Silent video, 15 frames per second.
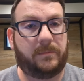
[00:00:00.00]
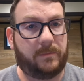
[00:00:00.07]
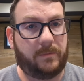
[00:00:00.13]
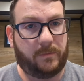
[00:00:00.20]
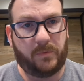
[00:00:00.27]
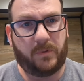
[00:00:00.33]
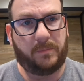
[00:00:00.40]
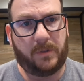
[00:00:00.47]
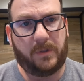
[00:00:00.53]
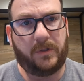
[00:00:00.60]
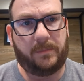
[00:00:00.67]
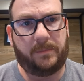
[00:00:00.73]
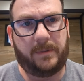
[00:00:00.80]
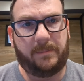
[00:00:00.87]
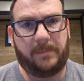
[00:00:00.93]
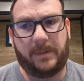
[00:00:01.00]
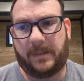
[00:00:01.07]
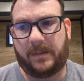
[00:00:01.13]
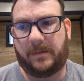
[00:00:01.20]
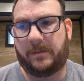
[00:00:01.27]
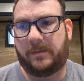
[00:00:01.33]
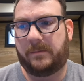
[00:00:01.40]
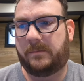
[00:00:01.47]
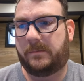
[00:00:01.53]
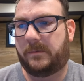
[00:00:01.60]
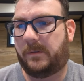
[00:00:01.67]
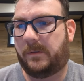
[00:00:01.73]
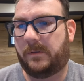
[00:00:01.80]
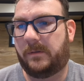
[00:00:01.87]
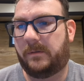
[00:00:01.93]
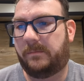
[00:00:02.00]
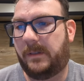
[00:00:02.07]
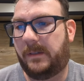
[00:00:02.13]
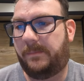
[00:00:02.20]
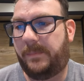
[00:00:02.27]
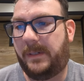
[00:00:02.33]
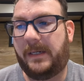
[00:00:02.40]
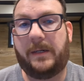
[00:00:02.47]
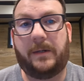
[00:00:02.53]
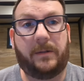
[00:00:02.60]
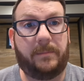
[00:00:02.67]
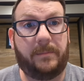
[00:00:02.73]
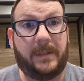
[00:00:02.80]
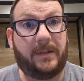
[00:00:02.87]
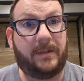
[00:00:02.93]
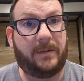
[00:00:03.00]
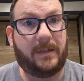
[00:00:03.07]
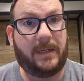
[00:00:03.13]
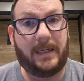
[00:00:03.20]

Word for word: the room a little bit bigger or appear bigger,